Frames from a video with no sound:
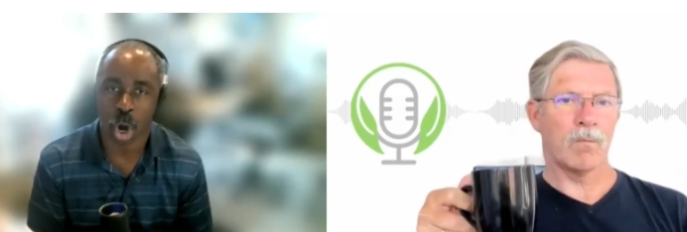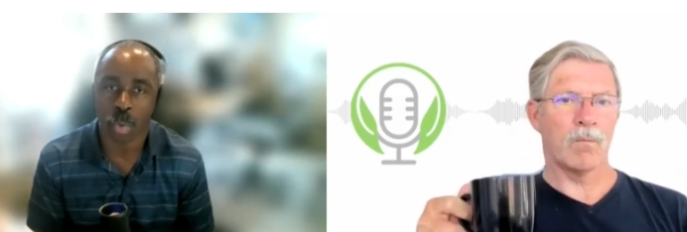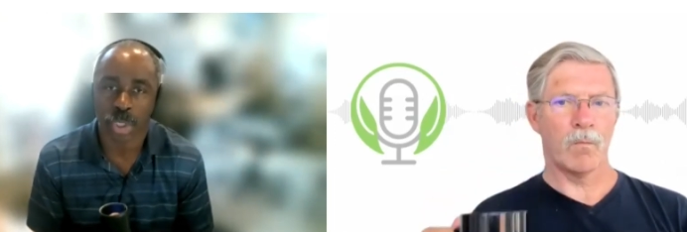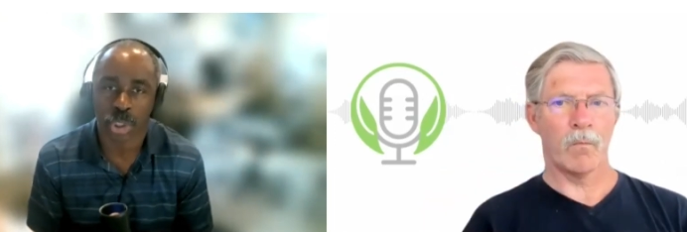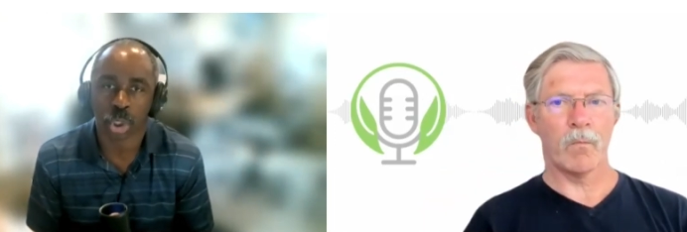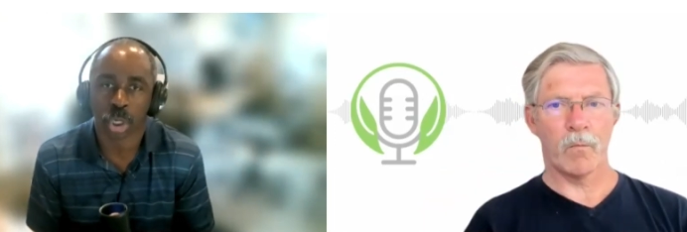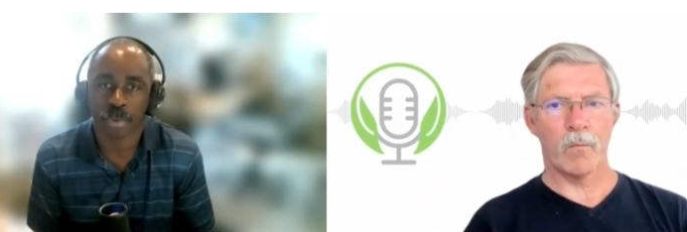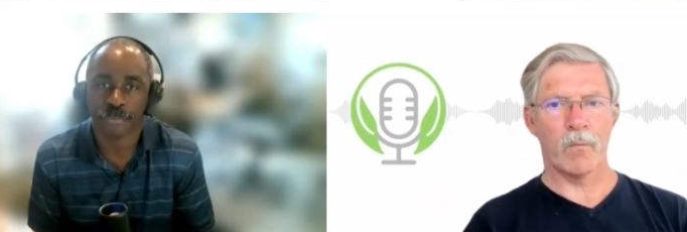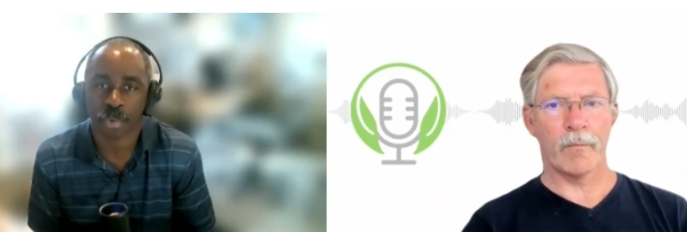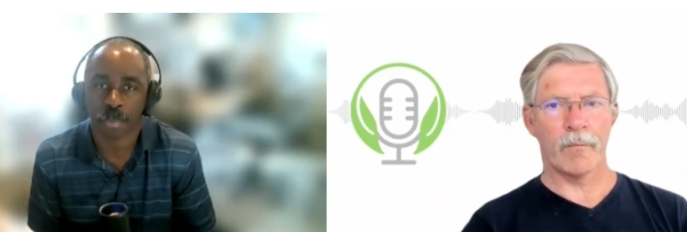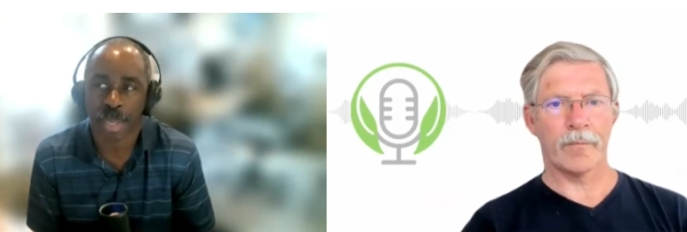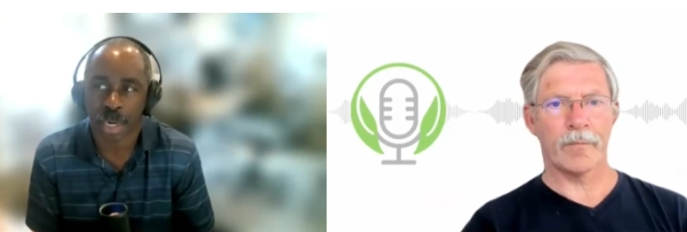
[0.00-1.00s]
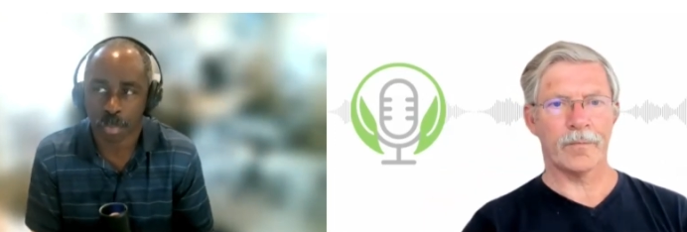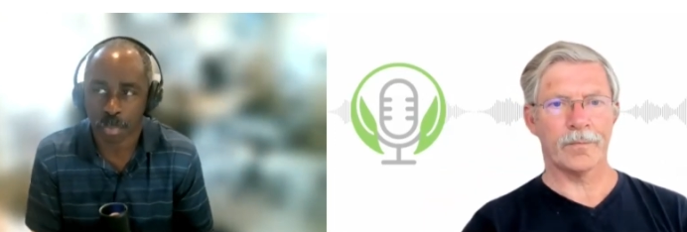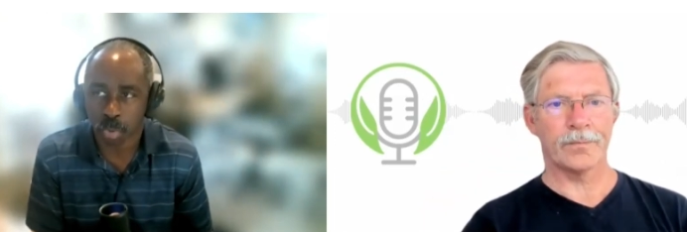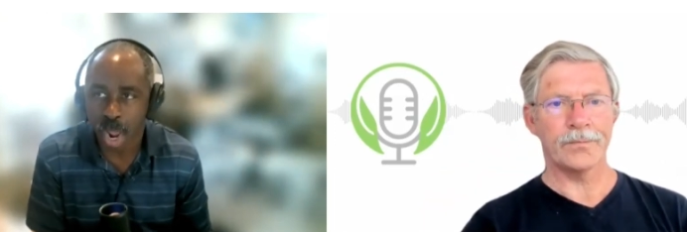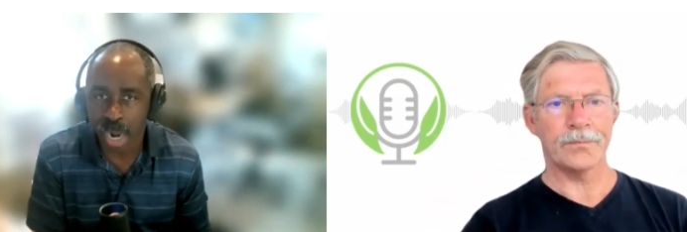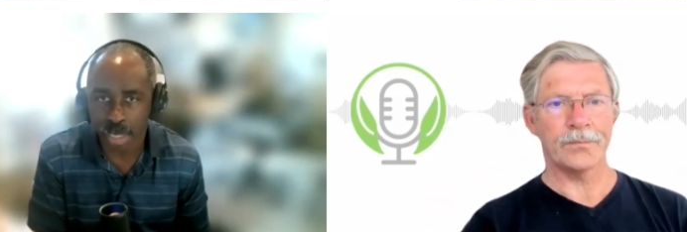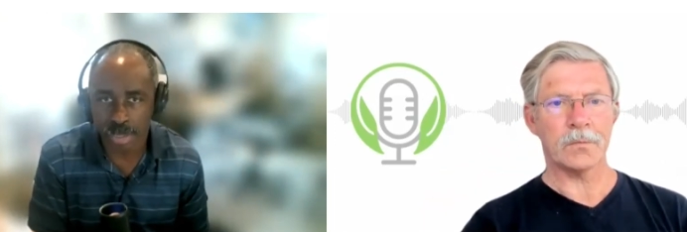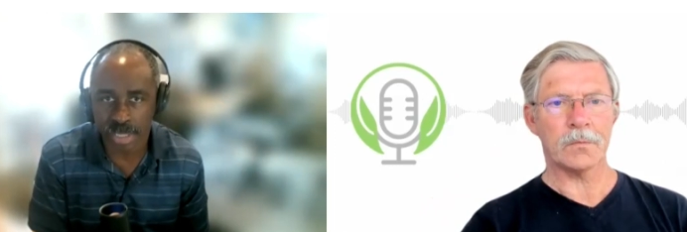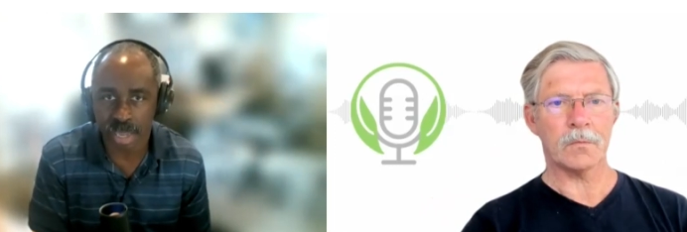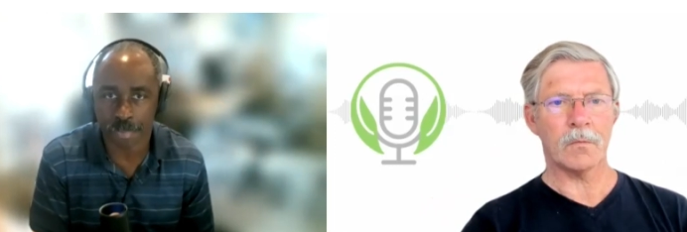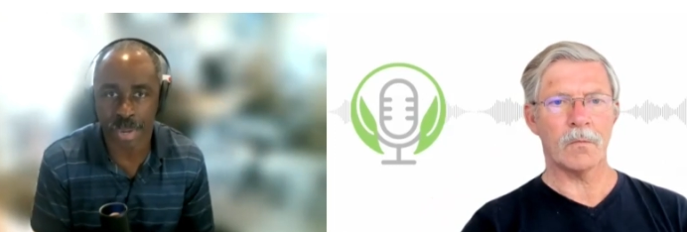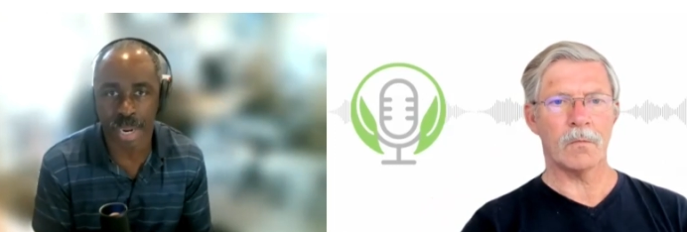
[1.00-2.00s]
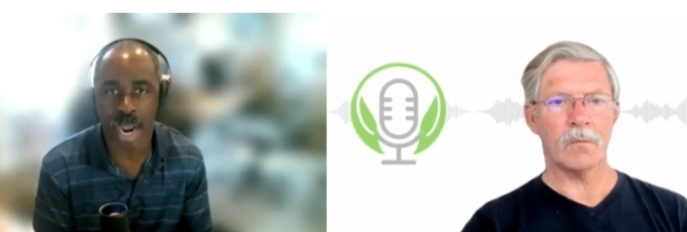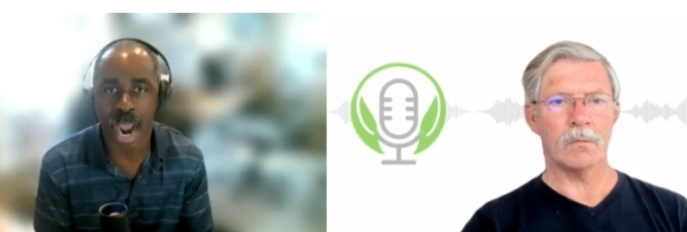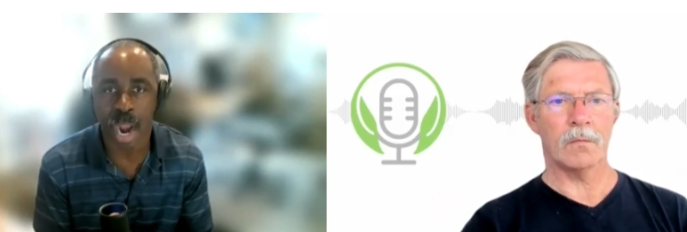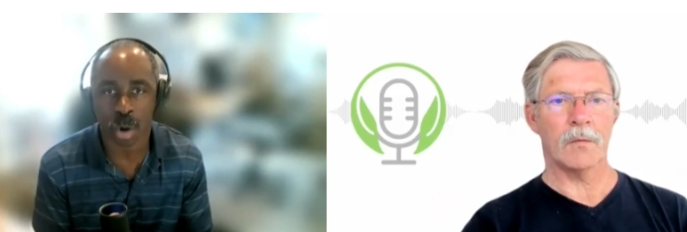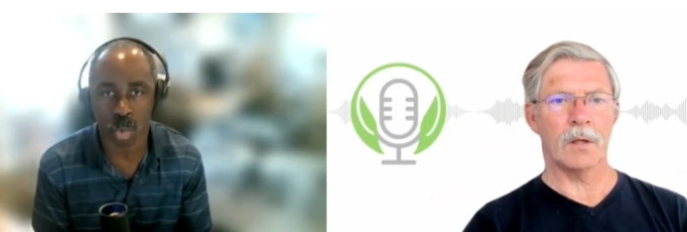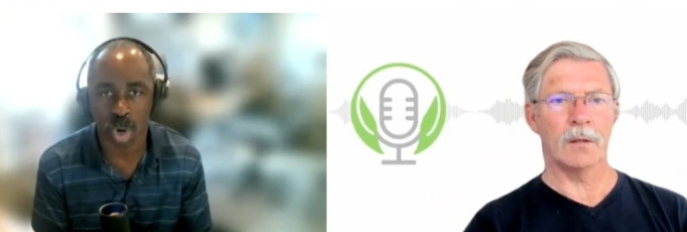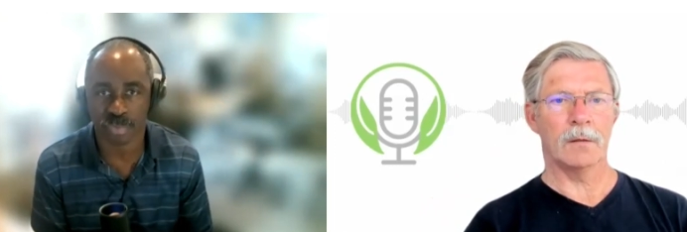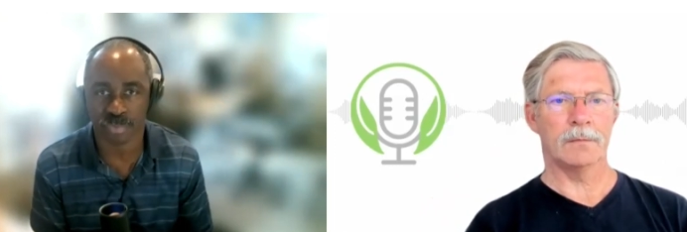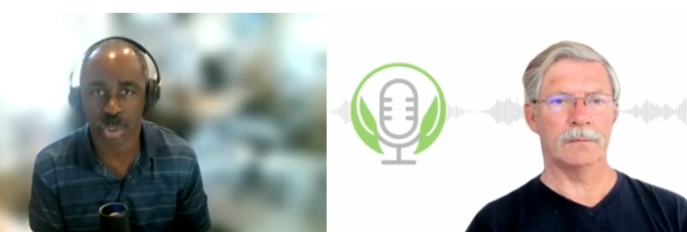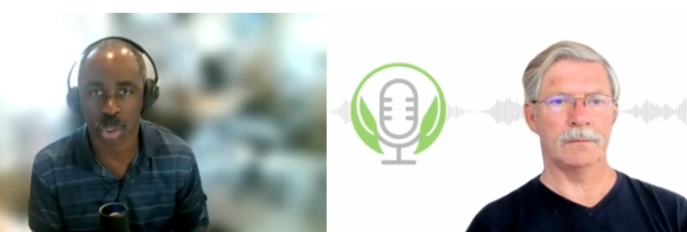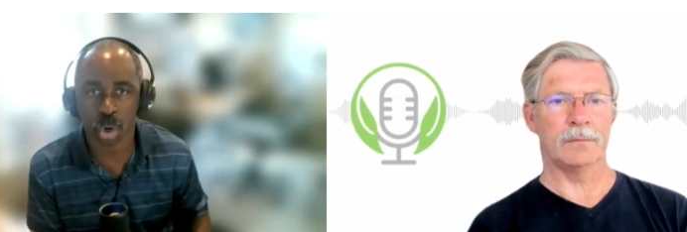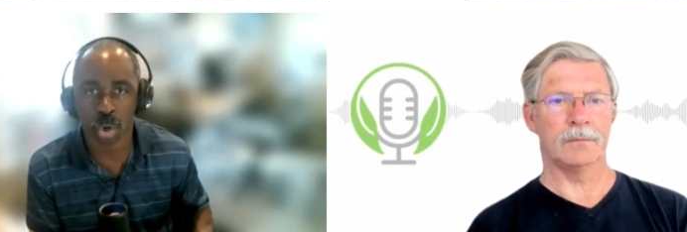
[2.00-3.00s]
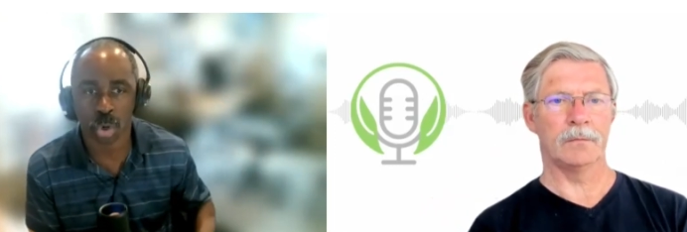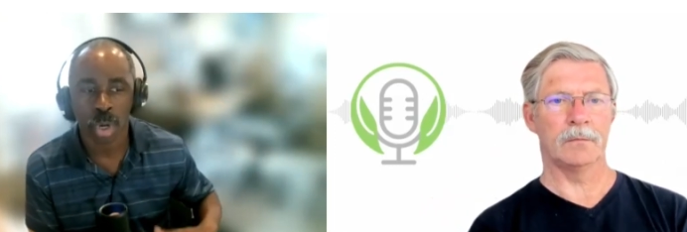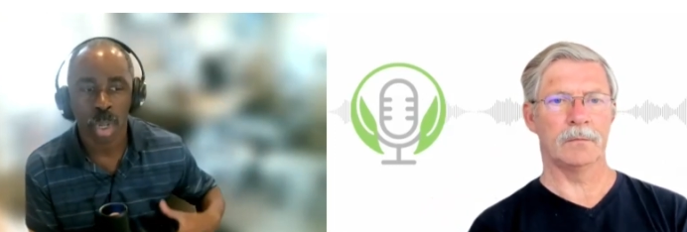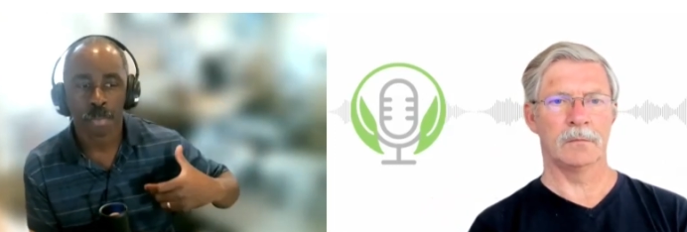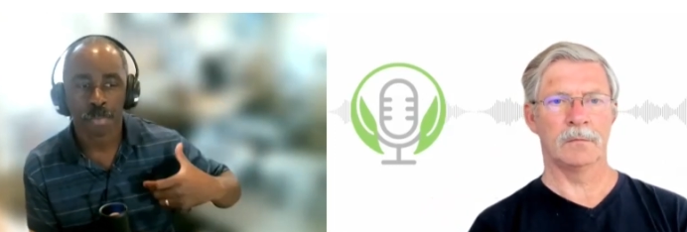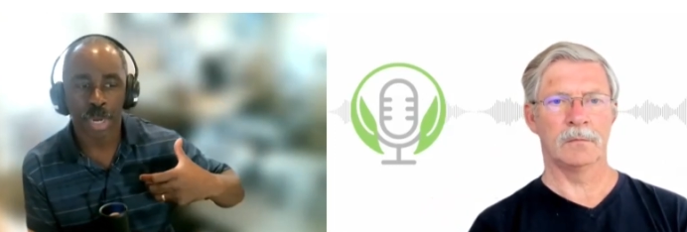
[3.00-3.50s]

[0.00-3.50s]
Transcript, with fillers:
Speaker 1: always looking for better products that pay a higher rate of return.